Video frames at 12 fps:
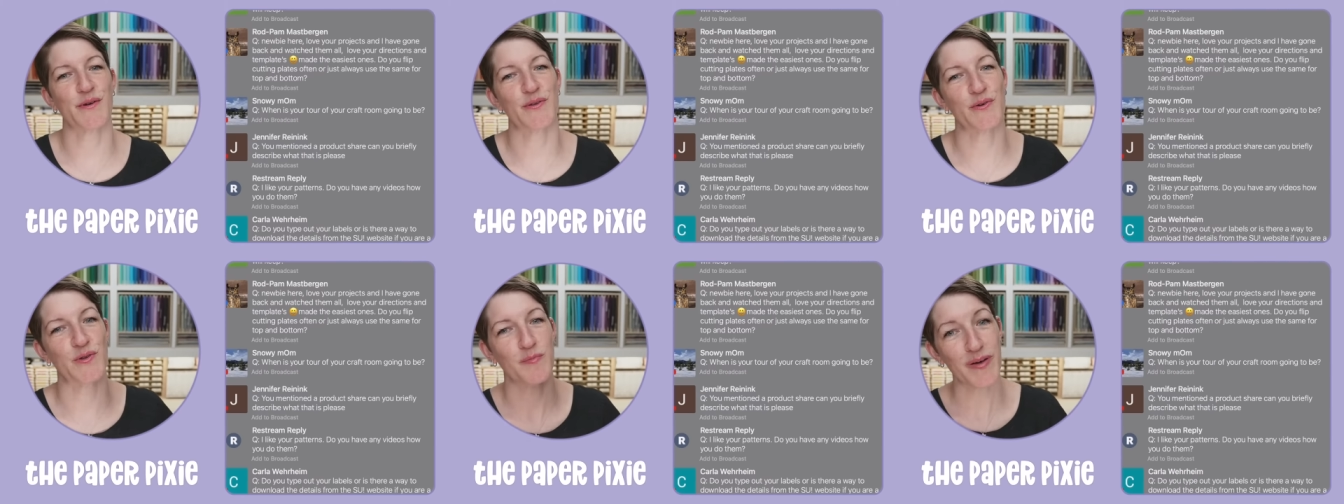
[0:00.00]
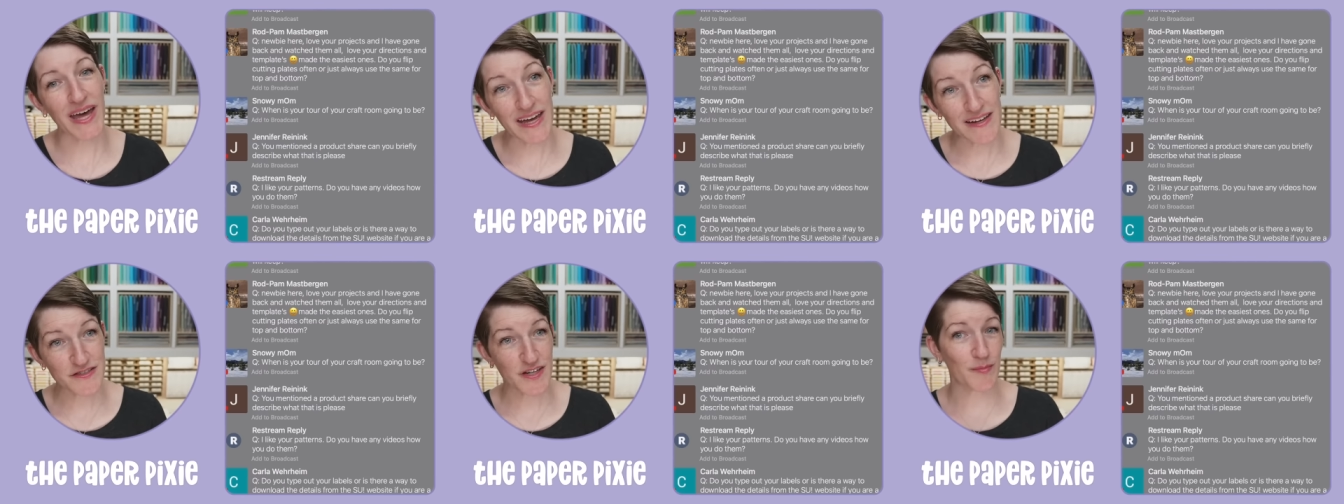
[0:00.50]
to include the
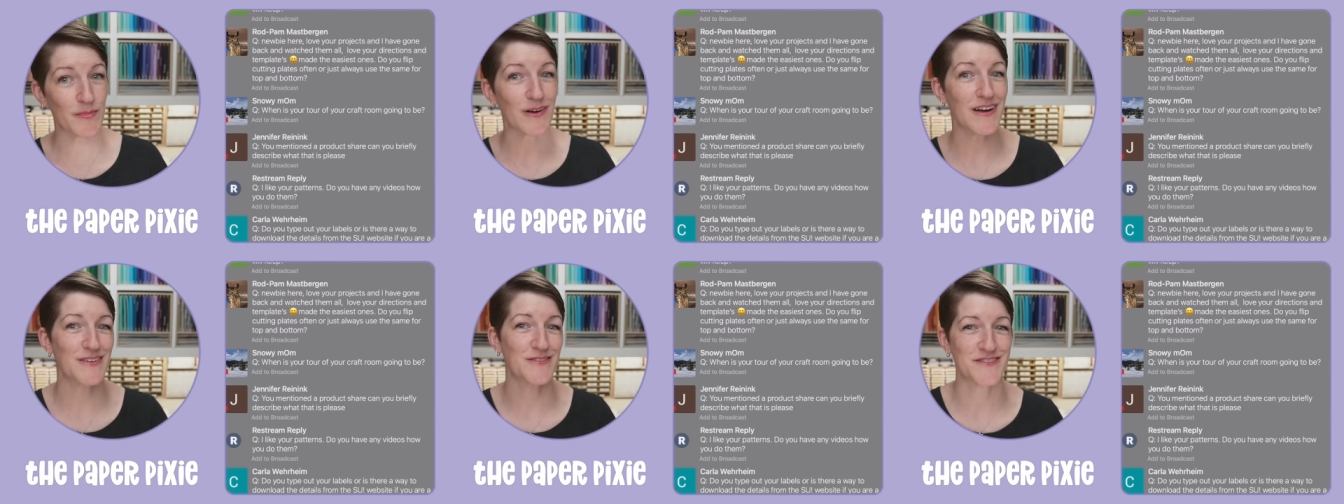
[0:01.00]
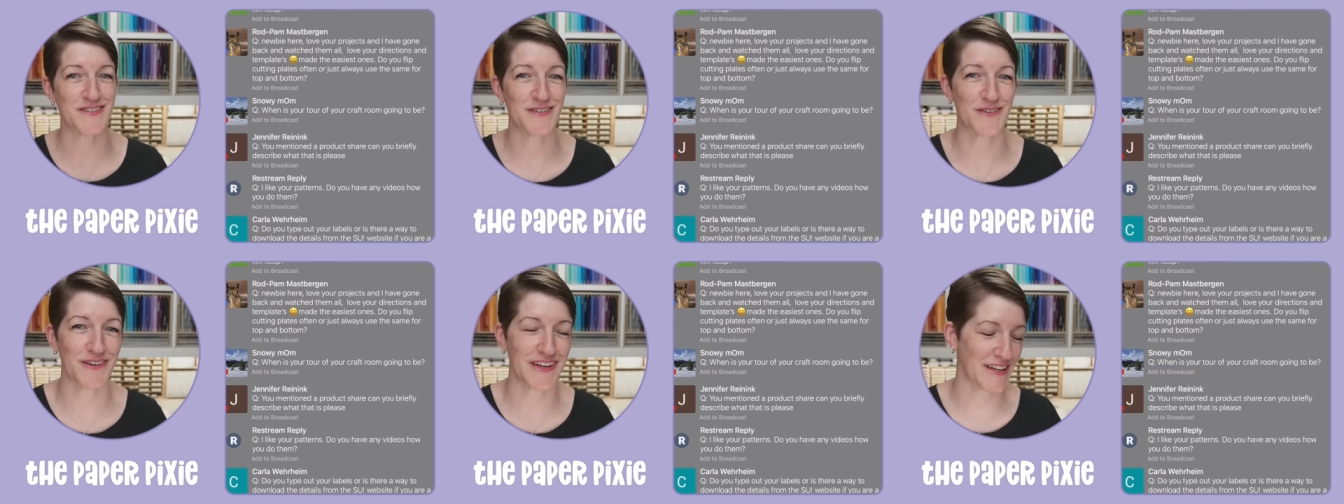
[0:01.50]
page number, I used
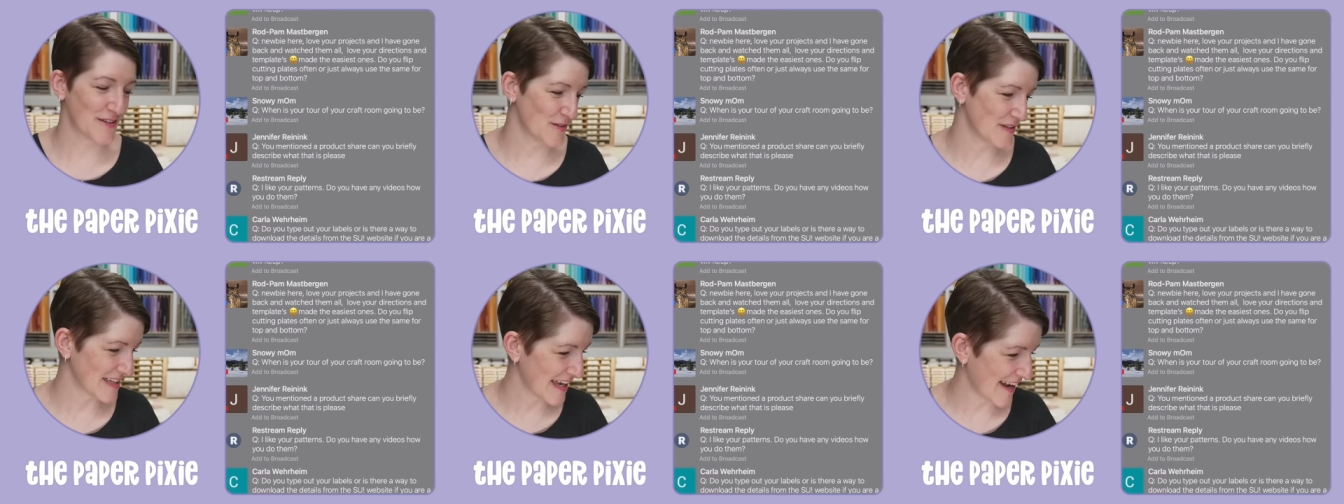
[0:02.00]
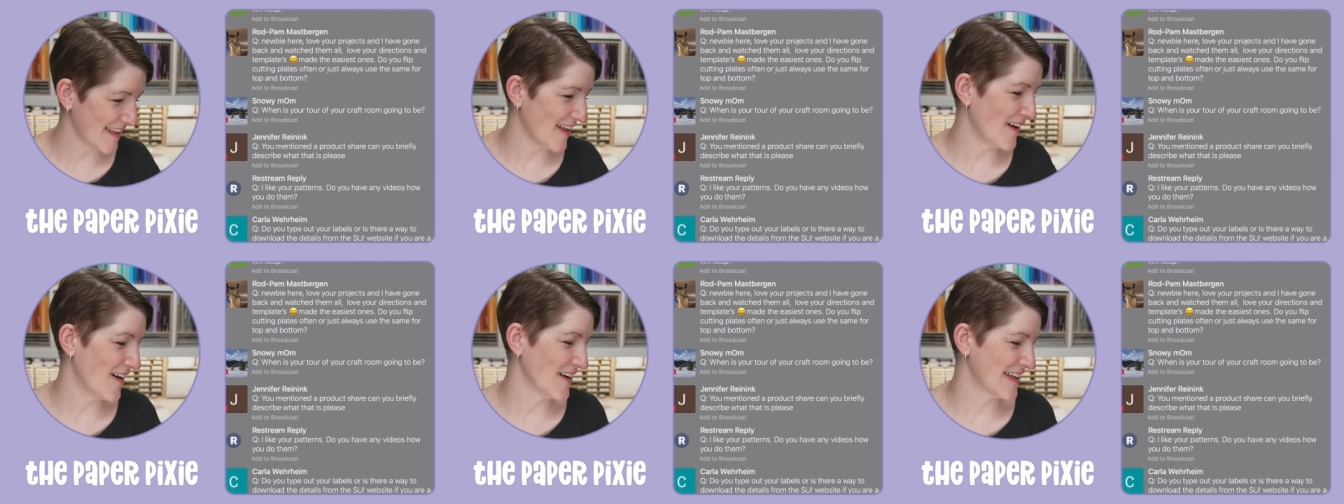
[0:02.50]
to include the
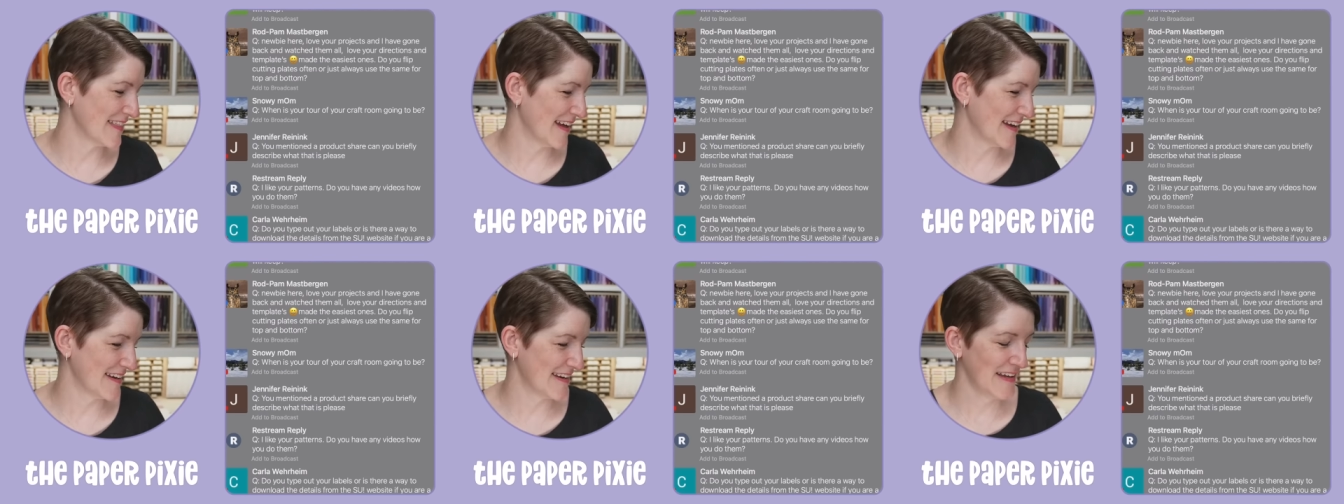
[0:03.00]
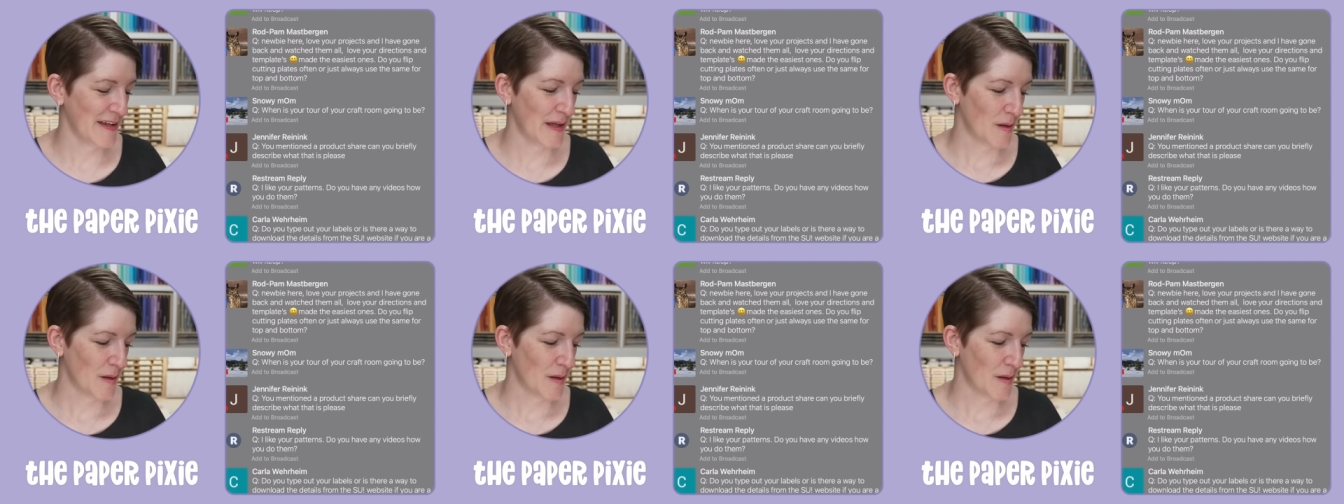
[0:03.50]
catalog, and then